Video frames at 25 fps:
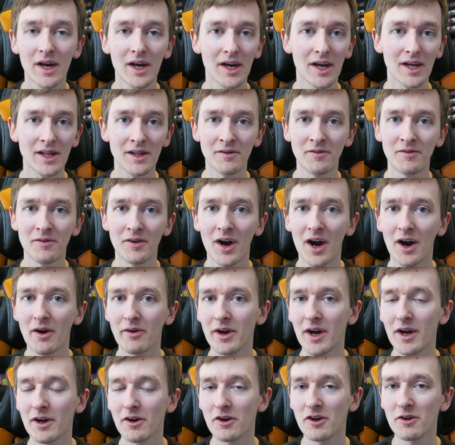In the
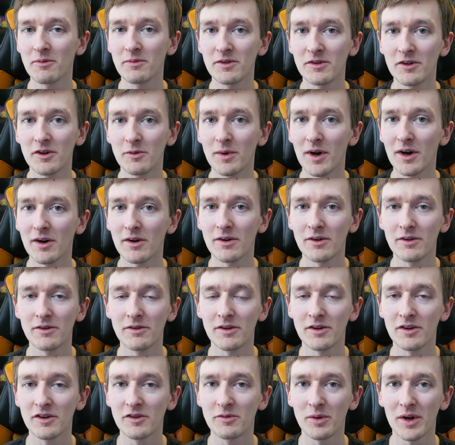Ferrari, I got up to about
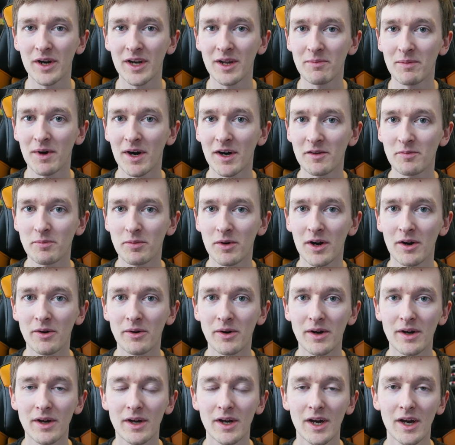120 miles per
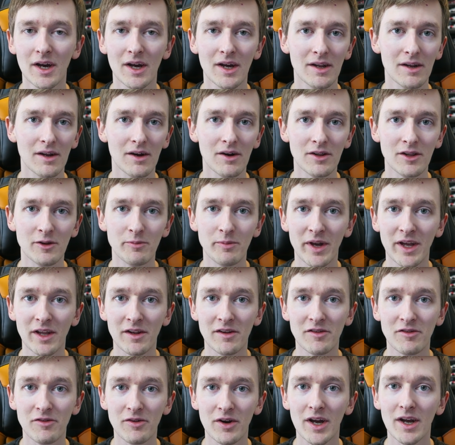hour on the main
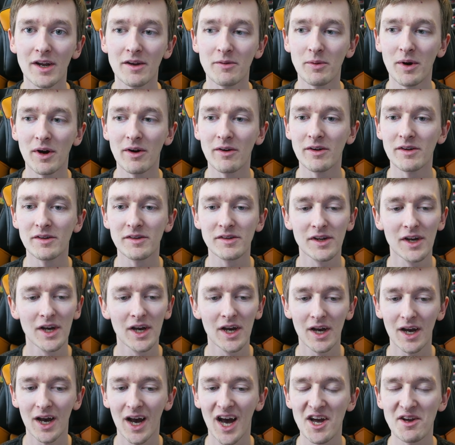straight, whereas
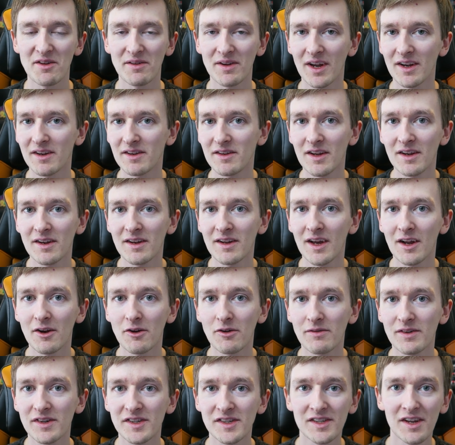I didn't get
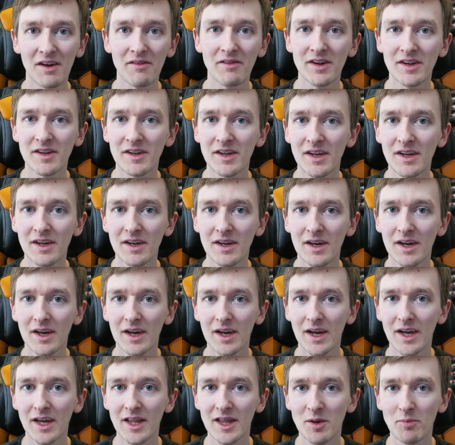over 70
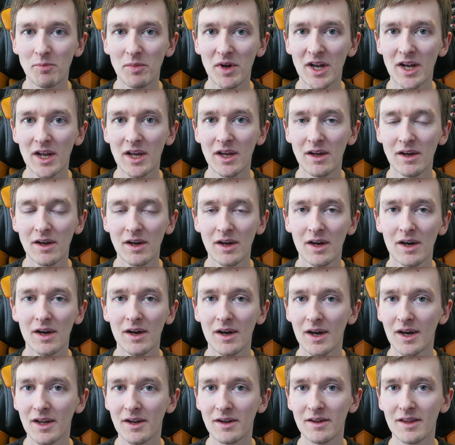in the Mini,
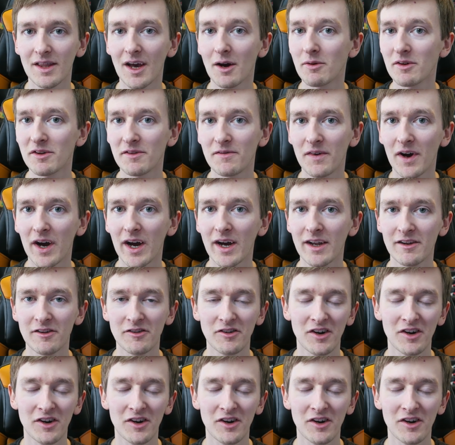and that was fine.